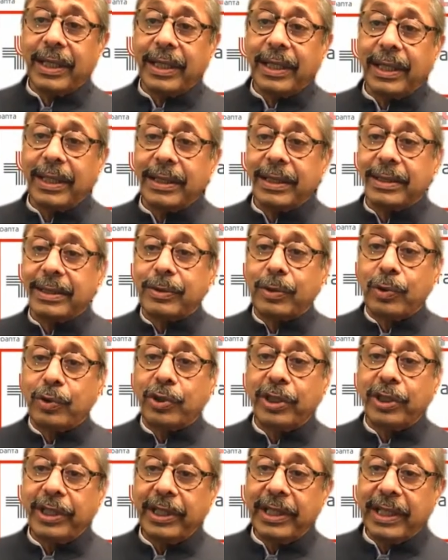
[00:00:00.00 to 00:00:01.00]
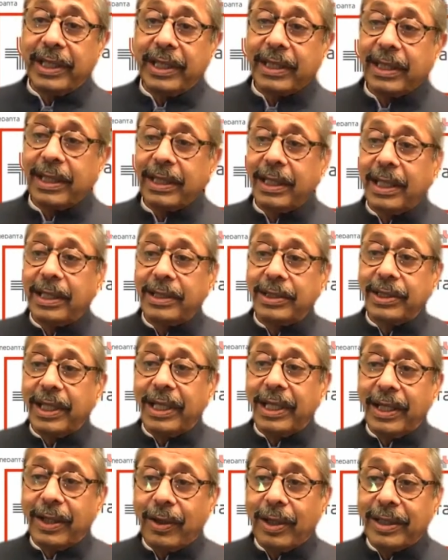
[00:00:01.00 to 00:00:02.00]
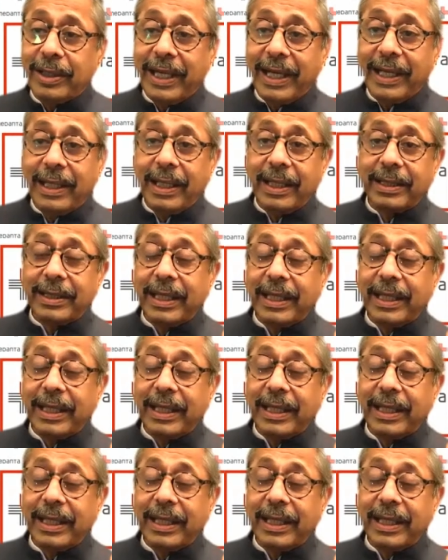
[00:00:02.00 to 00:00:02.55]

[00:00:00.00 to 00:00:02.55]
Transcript: Tulsi and Gangajal and all that.